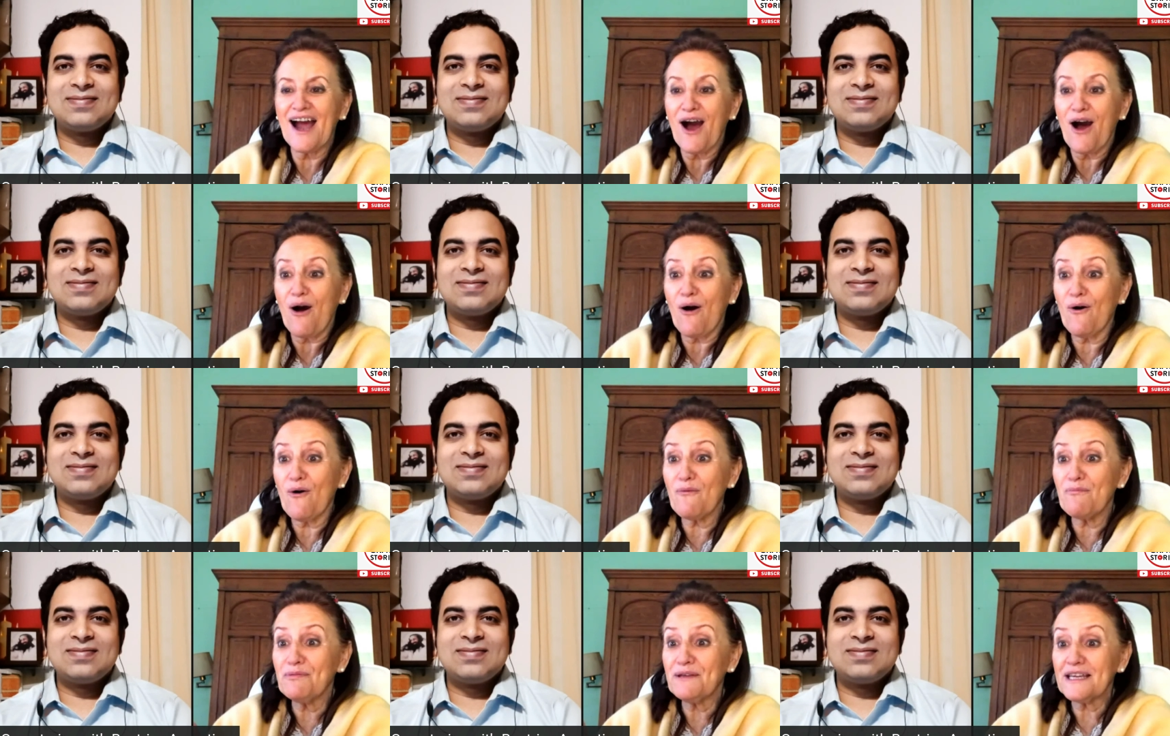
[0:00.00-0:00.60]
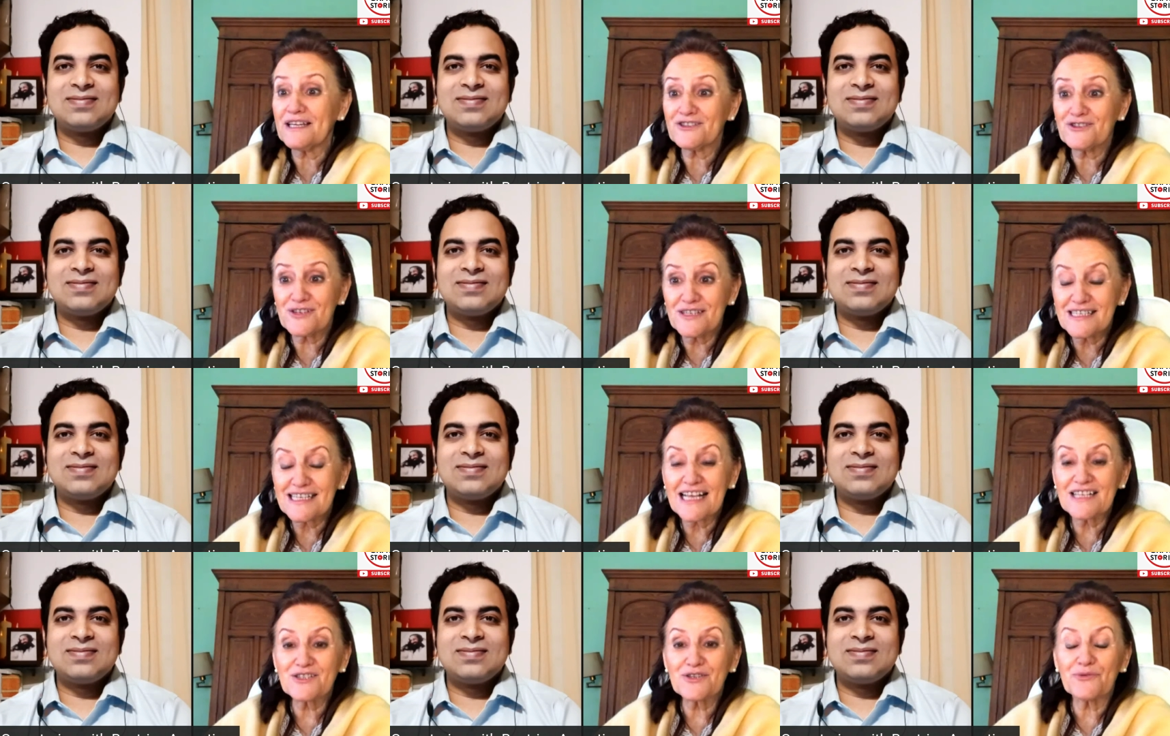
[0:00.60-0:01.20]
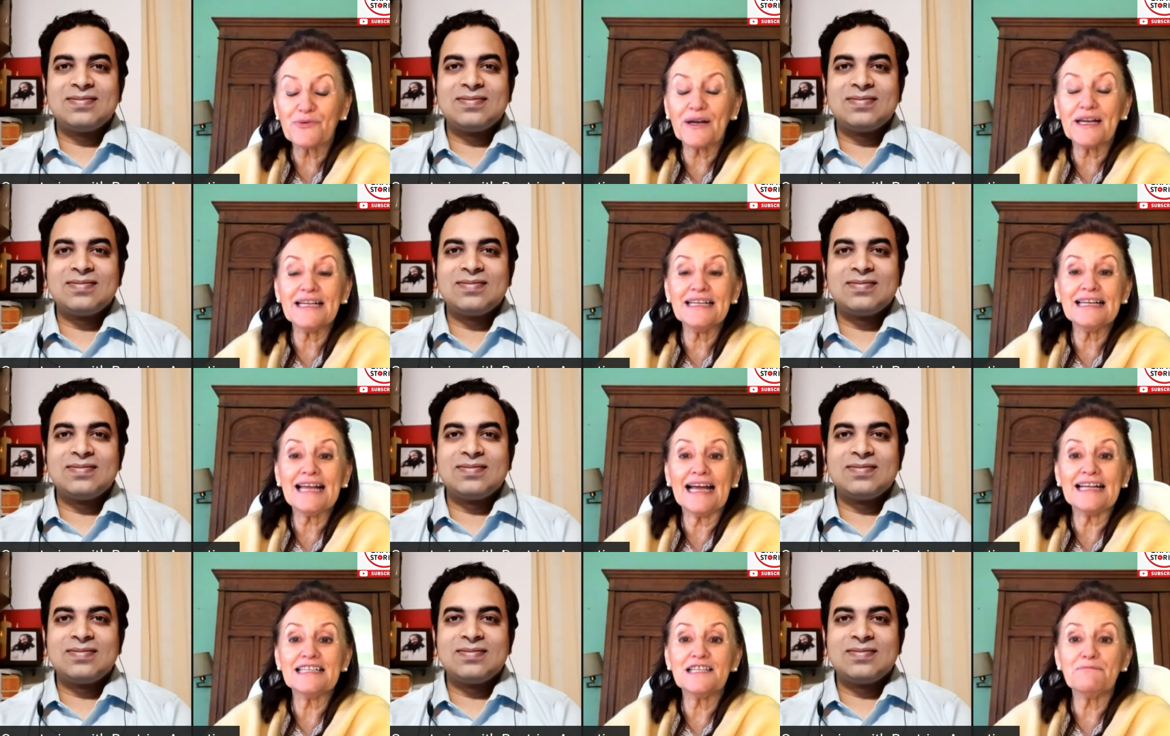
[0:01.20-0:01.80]
Speaker 1: Oh, Beatrice has already
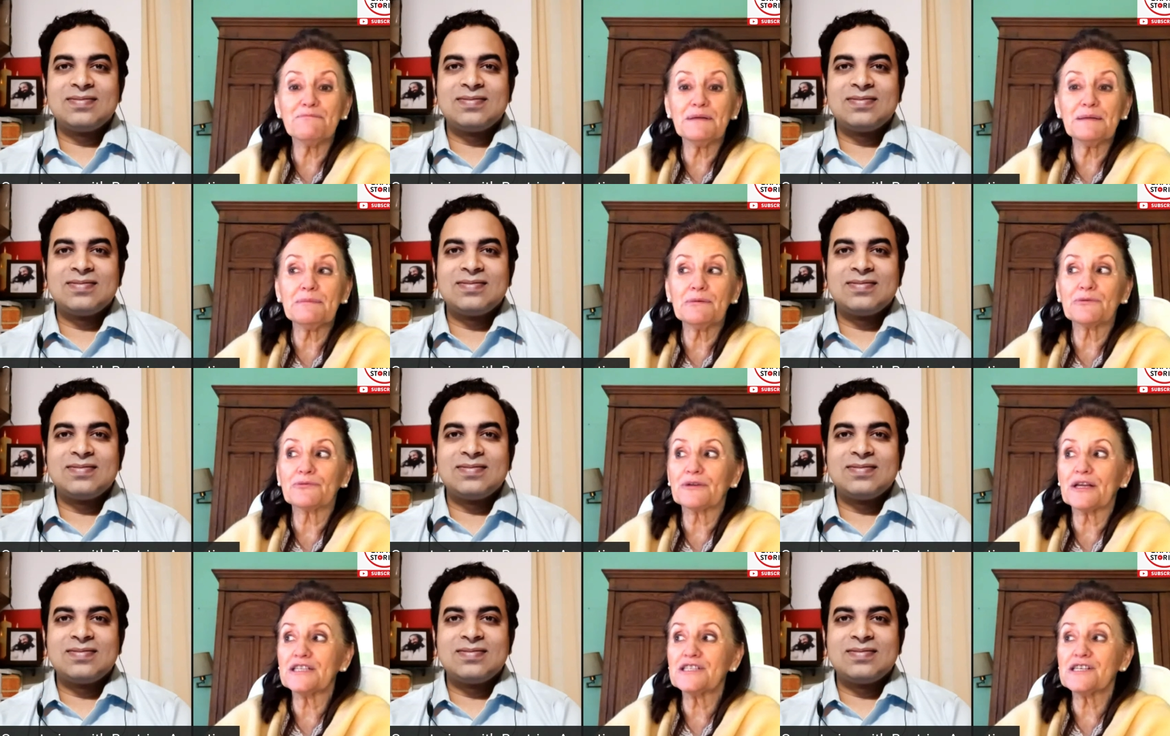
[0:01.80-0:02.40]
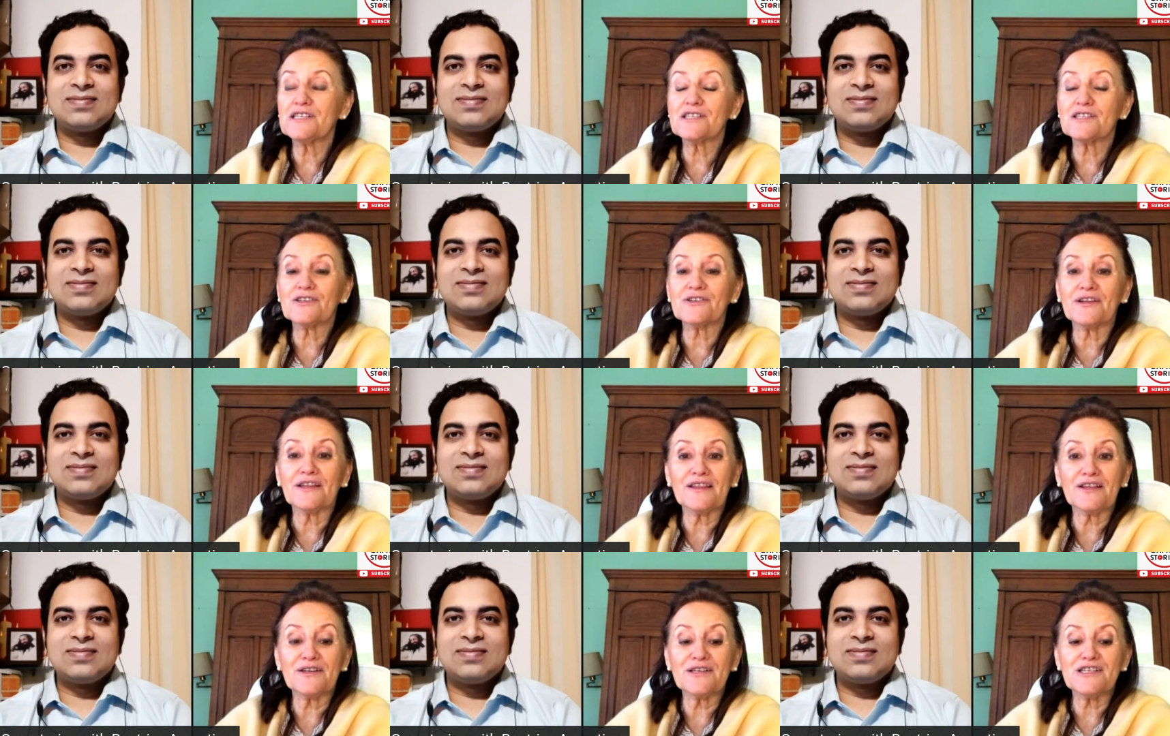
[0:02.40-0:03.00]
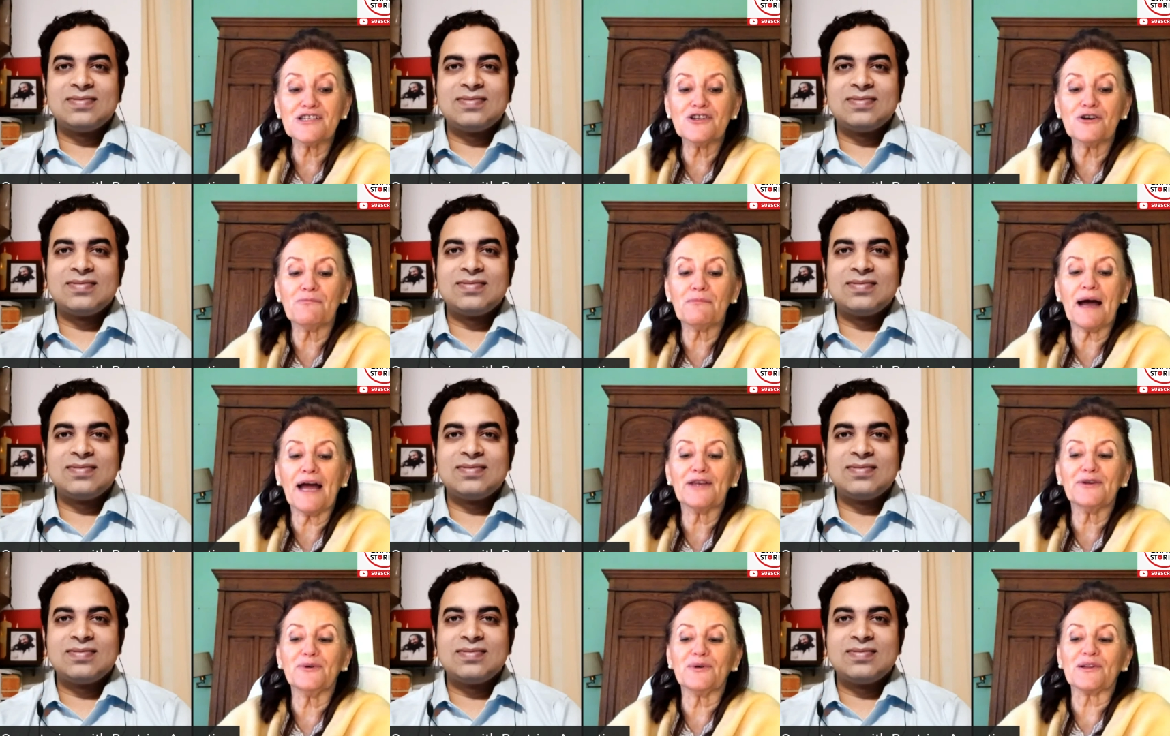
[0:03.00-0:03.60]
90 people registered and there is no
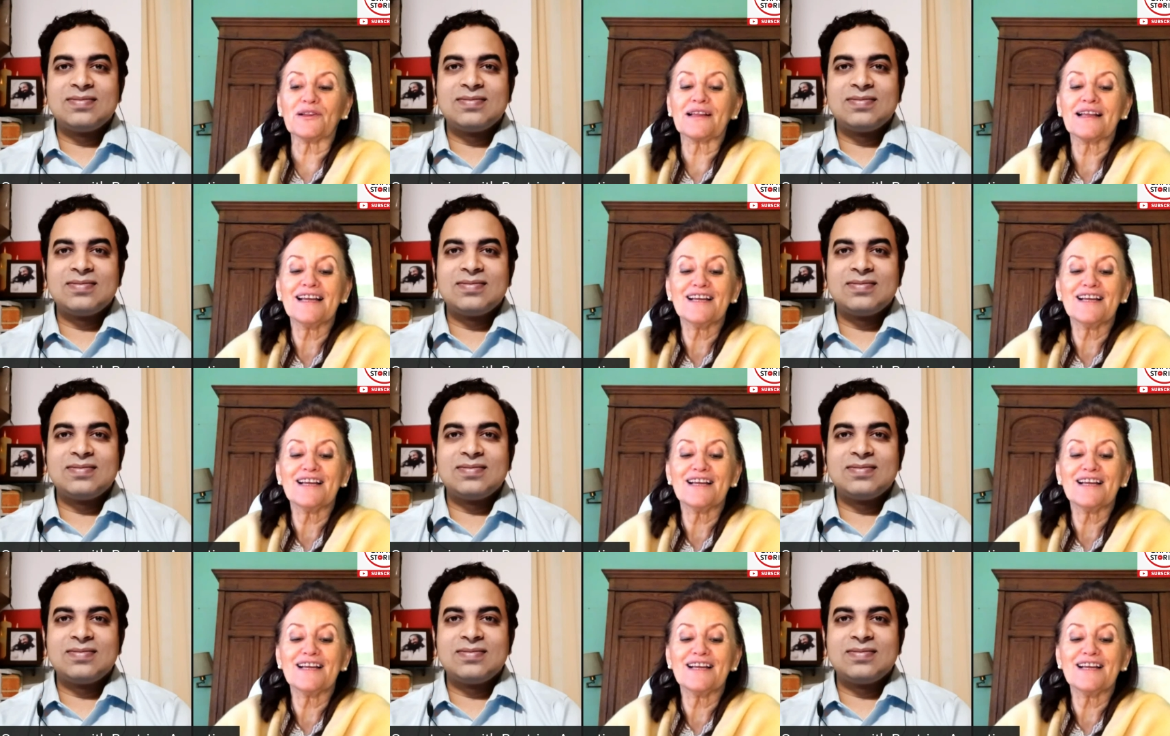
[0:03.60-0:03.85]
manual.